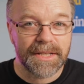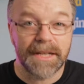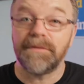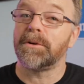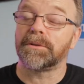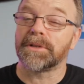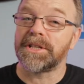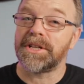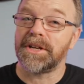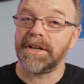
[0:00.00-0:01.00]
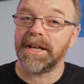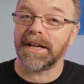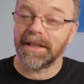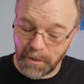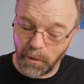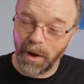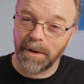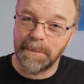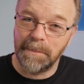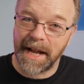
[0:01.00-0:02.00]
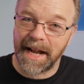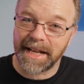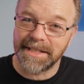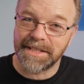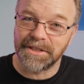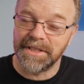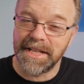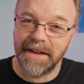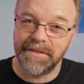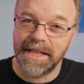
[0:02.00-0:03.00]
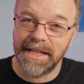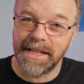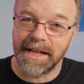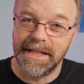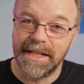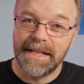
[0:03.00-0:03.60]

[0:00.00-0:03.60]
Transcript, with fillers: and if you are returning, then welcome back. It's good to have you here.